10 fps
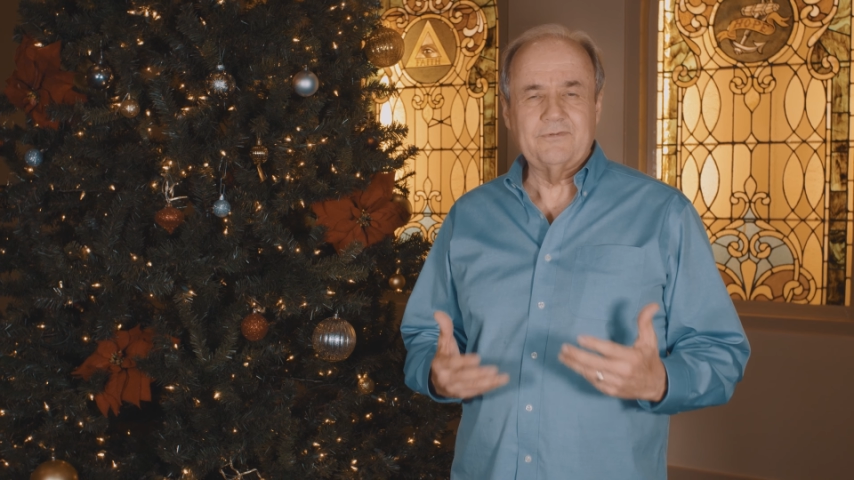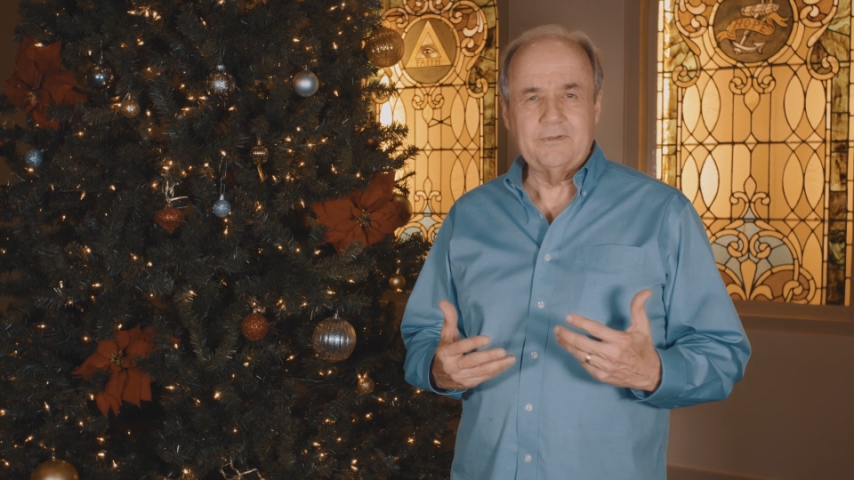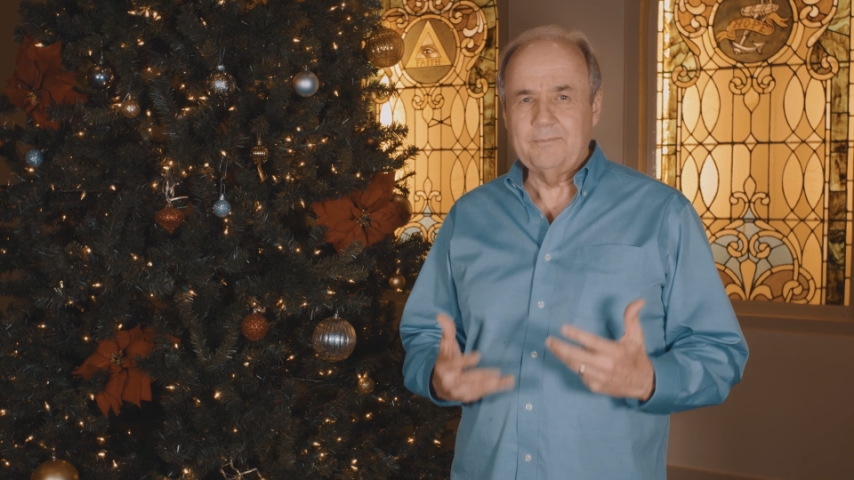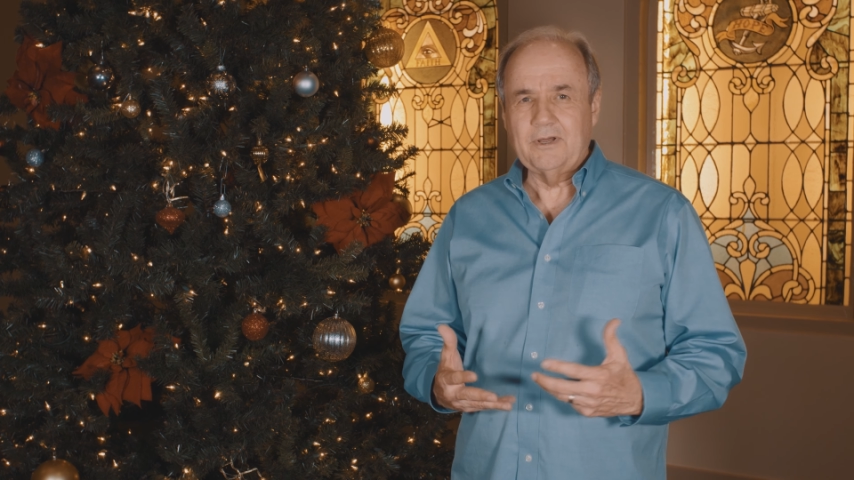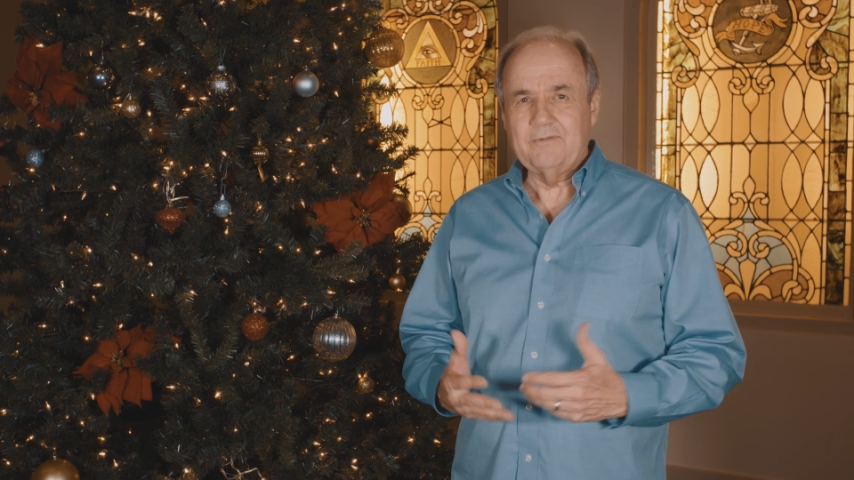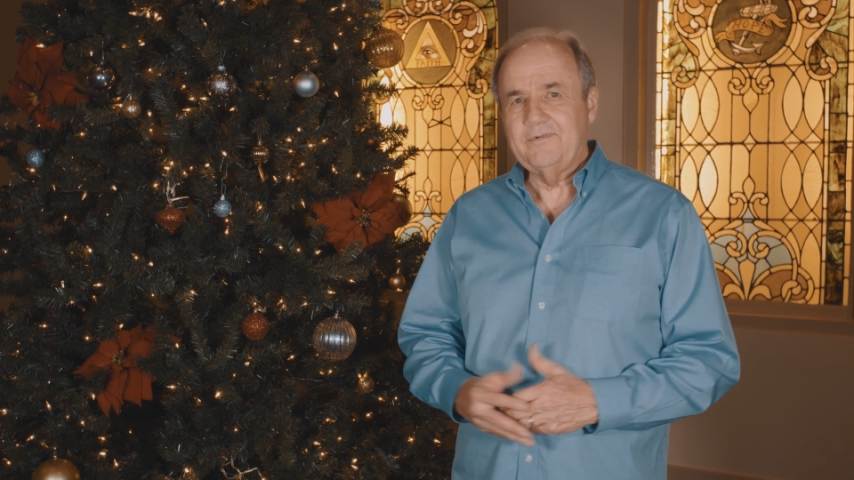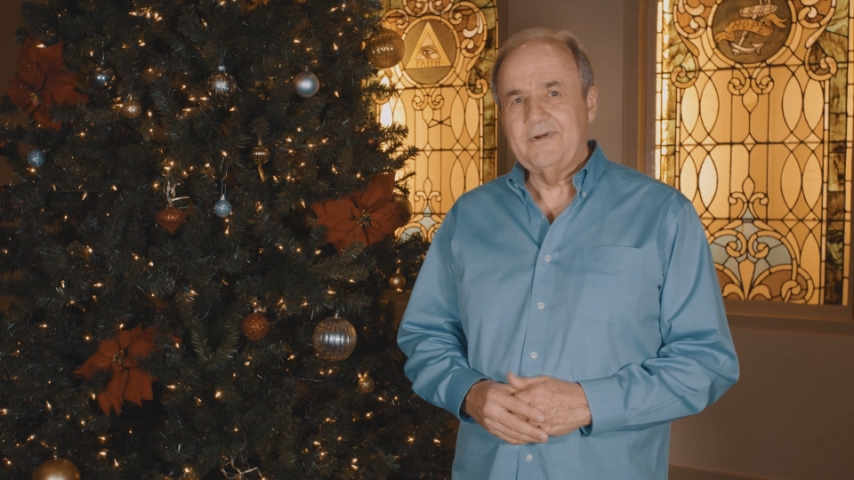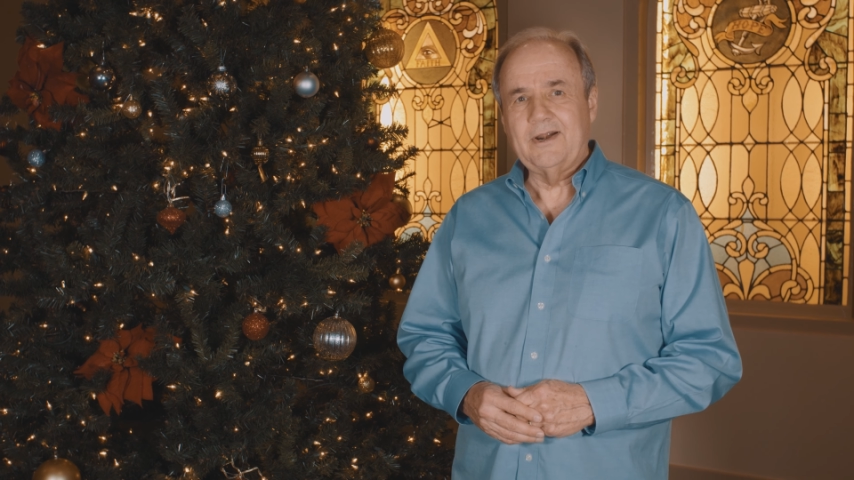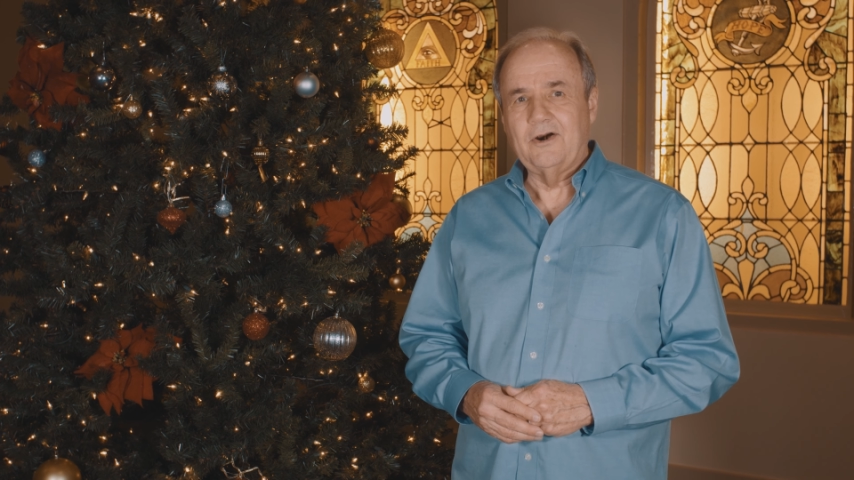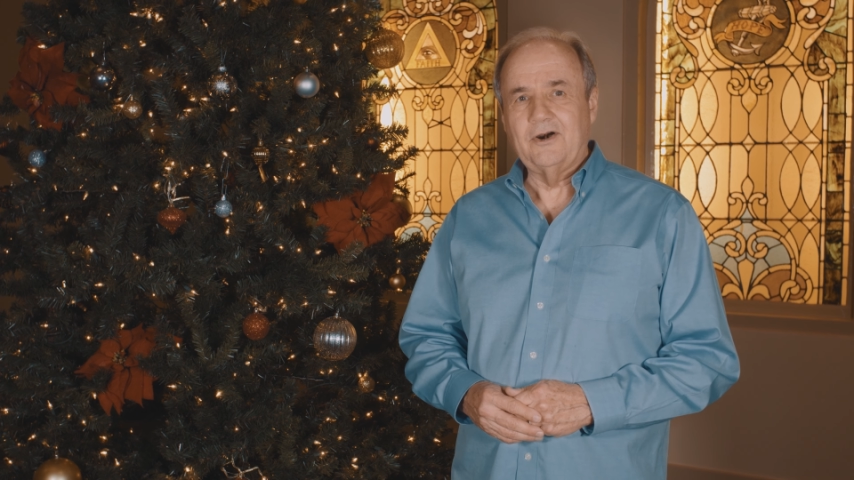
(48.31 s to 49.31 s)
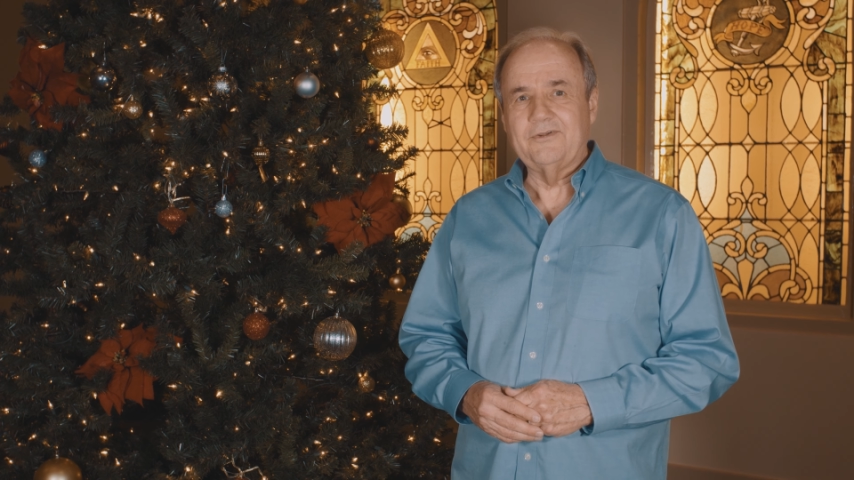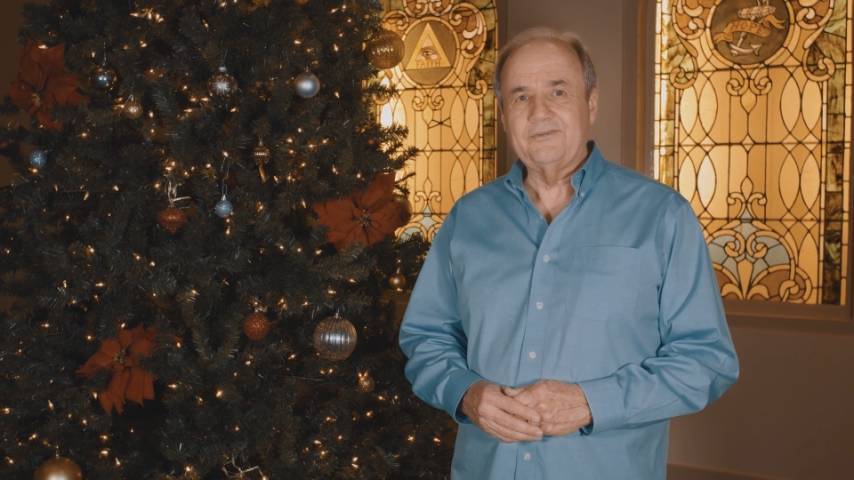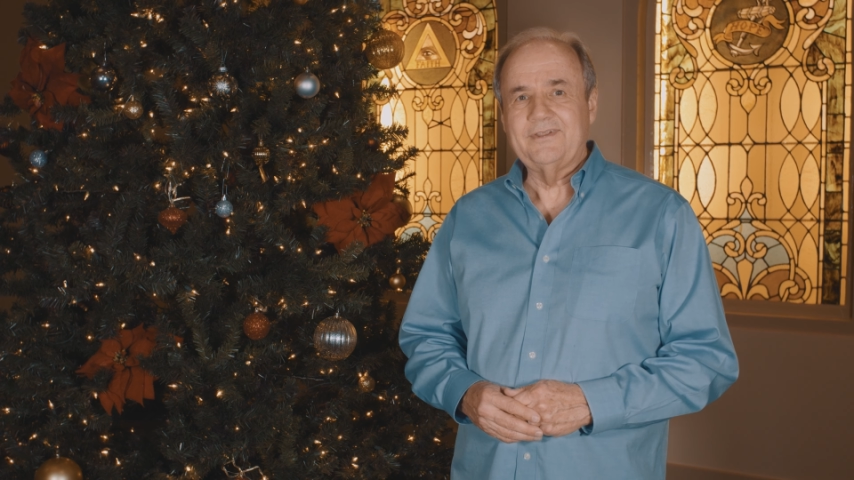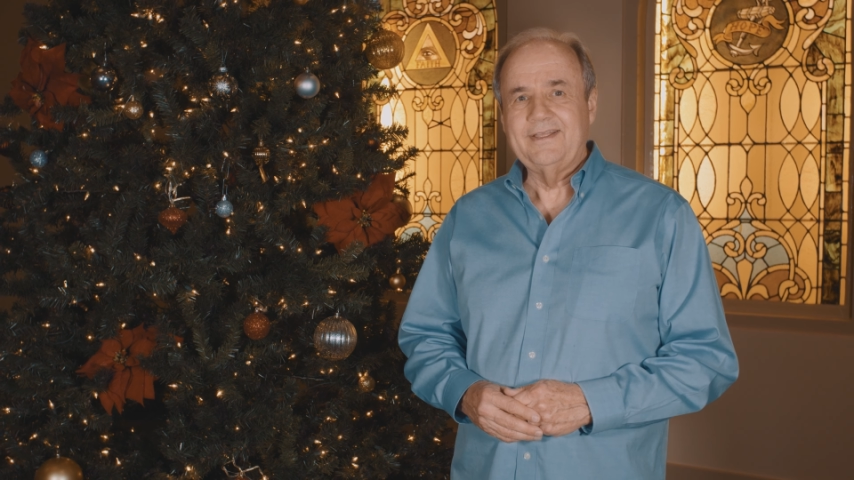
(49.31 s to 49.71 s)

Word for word: from the bottom of our hearts.